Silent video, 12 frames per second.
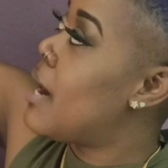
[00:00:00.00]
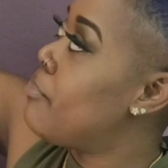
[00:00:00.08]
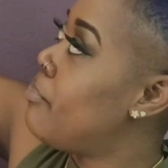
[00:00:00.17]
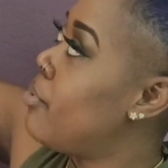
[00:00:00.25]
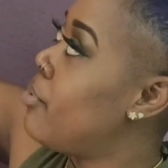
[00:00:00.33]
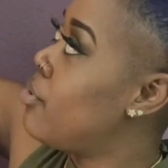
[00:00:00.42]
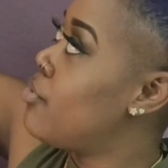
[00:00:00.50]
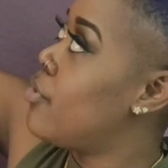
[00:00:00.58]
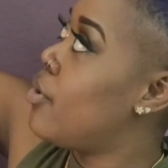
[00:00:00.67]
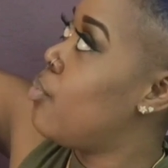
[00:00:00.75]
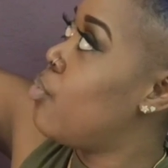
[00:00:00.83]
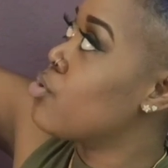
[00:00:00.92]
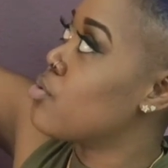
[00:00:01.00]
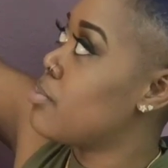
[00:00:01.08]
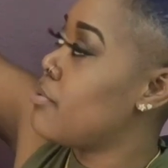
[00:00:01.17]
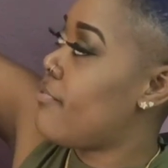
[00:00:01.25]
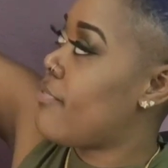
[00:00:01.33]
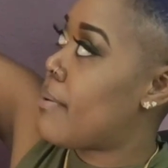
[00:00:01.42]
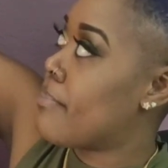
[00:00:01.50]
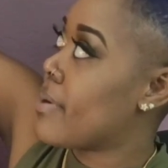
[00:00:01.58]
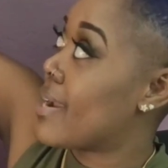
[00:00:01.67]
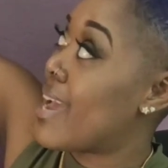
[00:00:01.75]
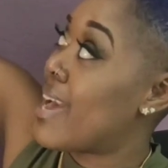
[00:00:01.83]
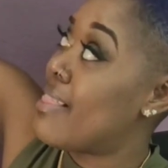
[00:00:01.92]
I put the waterproof
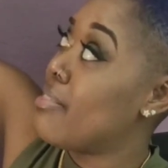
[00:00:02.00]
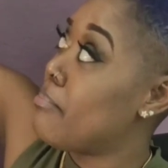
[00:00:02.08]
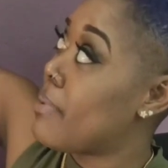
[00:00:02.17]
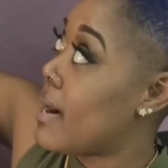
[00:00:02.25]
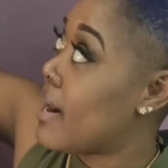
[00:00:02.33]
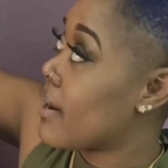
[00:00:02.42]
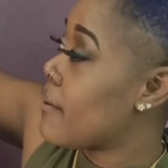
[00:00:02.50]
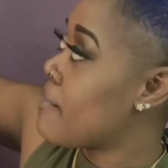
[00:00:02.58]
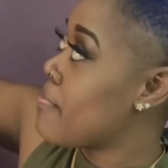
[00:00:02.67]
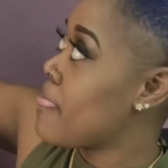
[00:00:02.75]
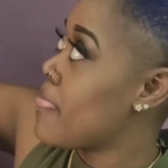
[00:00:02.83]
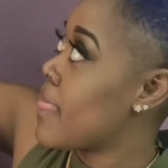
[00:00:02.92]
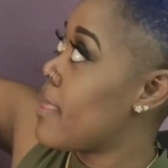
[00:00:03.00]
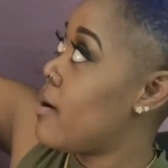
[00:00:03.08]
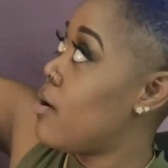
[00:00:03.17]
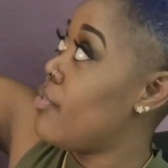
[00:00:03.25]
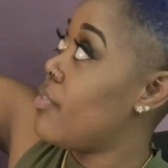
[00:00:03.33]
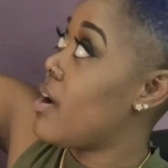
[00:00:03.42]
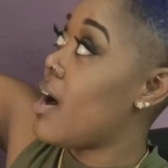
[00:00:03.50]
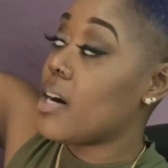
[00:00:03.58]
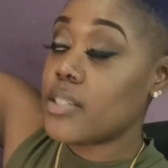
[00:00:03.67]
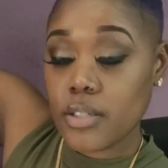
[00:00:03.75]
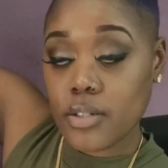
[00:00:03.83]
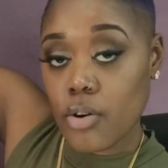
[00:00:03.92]
fabric at the back on the
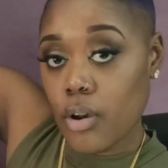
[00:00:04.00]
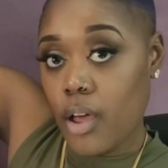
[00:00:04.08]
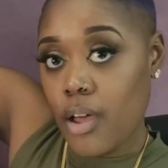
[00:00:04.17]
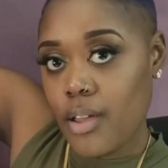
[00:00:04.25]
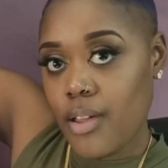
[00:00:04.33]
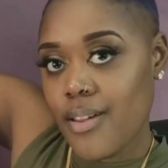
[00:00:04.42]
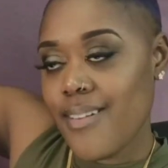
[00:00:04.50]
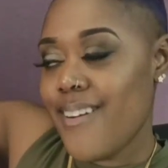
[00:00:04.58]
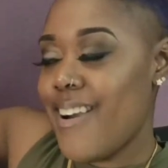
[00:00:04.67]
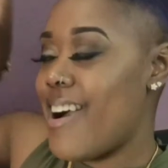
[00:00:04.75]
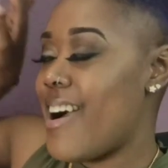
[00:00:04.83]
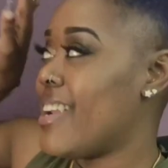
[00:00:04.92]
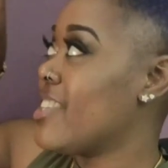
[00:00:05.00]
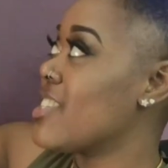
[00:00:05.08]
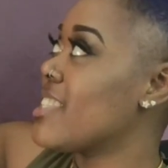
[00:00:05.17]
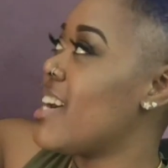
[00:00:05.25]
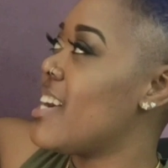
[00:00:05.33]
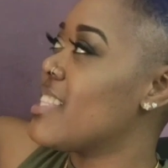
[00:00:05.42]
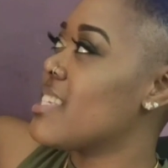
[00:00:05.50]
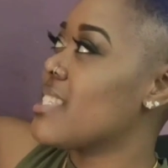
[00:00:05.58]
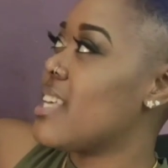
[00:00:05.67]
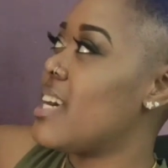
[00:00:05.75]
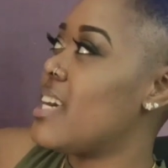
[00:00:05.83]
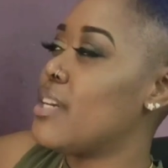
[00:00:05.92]
under collar, and I just like this,
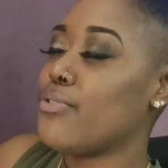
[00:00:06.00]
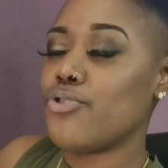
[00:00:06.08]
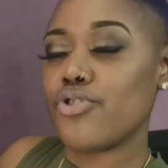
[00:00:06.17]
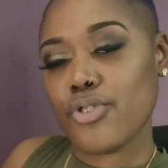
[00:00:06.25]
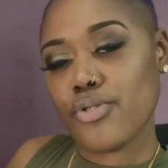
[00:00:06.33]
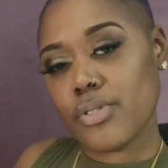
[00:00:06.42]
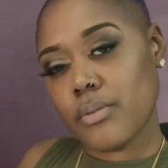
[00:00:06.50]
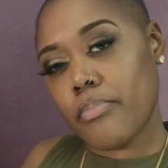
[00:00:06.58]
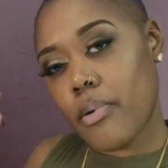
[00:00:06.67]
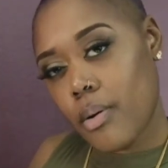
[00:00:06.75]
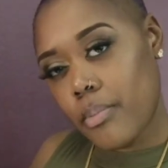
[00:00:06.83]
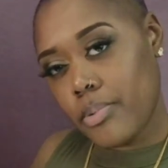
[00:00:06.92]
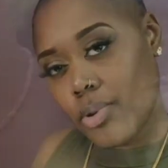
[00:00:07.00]
that if you chose to pop